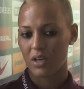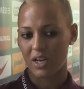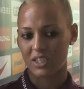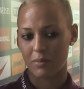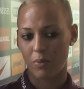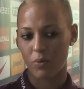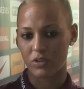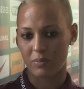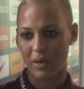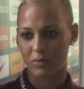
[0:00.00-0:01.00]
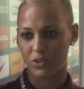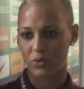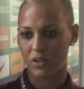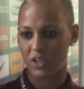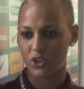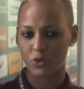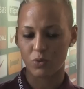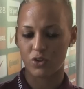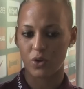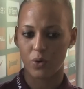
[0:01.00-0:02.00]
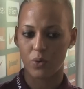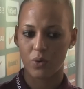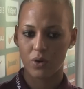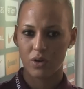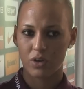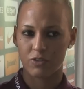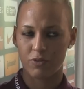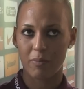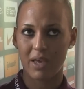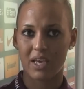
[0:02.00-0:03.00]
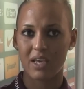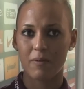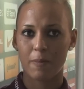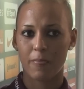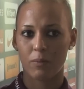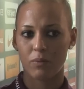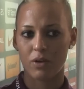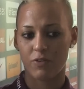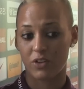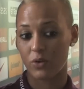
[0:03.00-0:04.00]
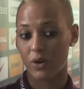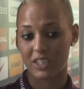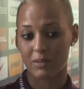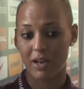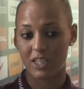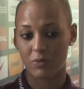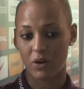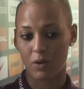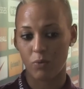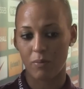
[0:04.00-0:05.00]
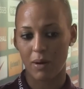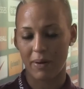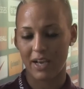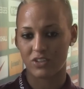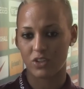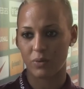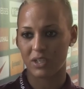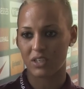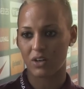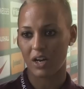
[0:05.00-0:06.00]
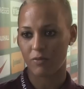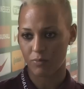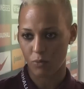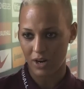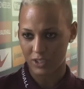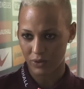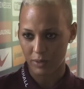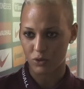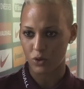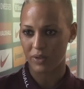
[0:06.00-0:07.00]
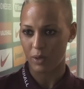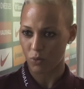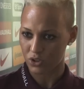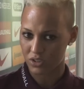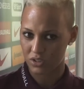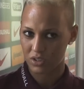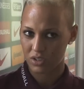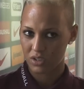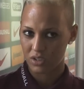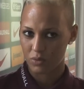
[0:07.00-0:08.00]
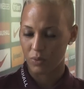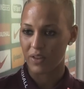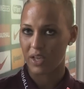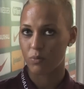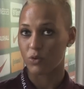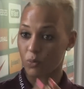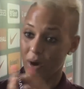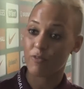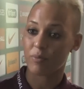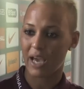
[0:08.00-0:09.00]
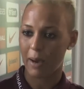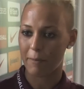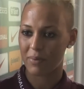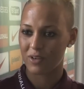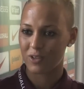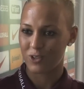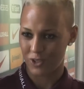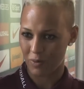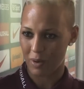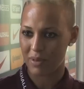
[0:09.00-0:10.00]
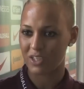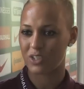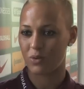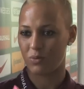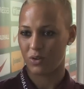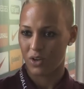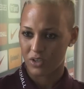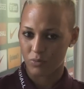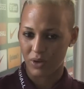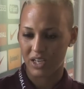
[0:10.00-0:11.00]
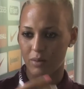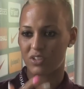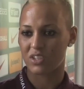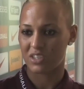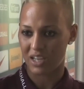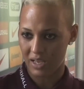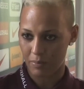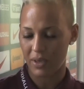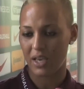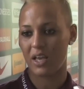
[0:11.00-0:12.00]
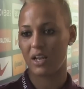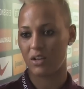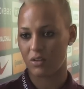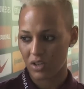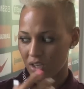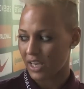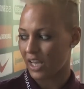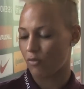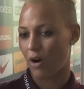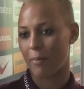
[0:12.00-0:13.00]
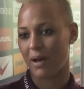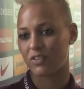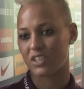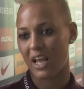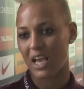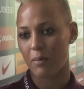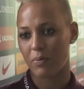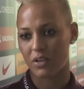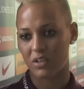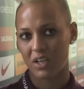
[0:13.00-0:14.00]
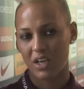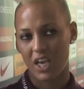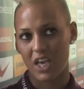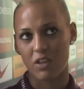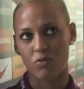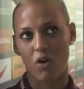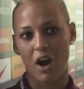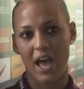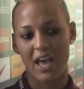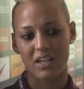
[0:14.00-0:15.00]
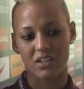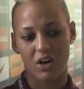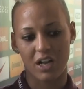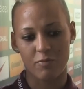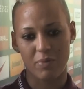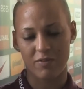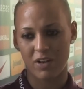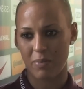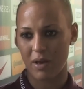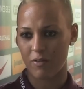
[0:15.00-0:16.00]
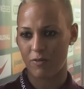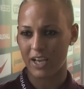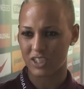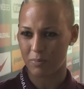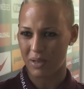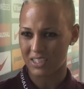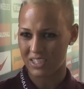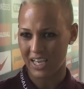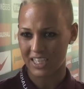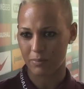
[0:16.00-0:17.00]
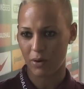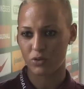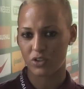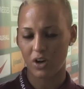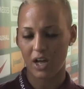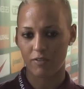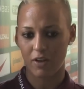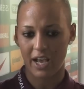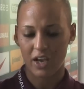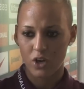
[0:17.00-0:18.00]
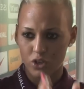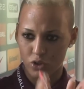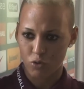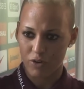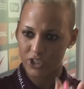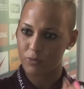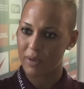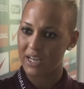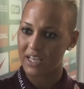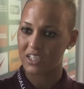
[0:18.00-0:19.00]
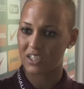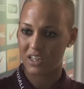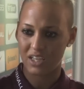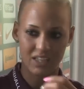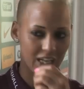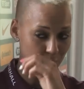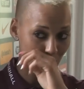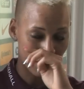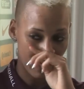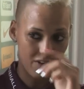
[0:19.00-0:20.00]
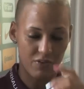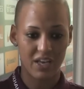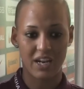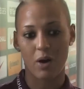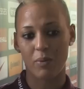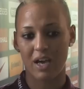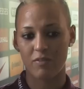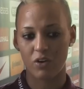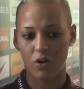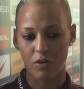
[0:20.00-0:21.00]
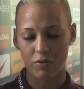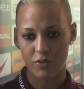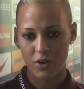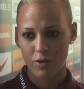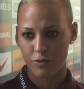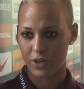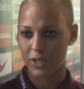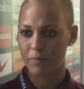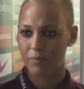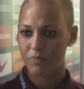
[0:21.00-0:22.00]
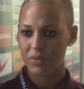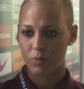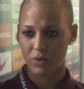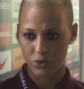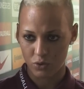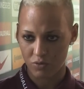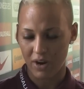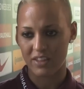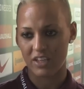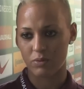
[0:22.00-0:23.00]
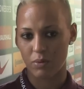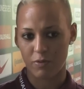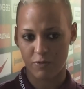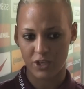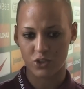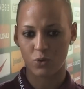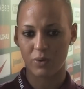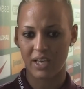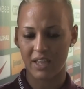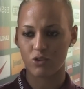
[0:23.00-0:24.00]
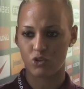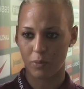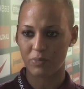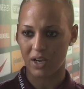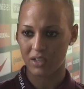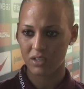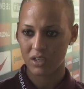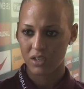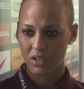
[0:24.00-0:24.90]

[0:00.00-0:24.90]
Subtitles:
and it's important to be able to do the things you would do, because for me, if I do go into management, I'd want my players to do it kind of more or less what they would do when they was away from camp. Do you know what I mean? So when it comes to sleeping and getting the right amount of sleep and eating right and kind of having a bit of flexibility as opposed to kind of like so regimented, because I think that's what we have here now. We have a lot of freedom. We do the right things. We're professional. We get the job done.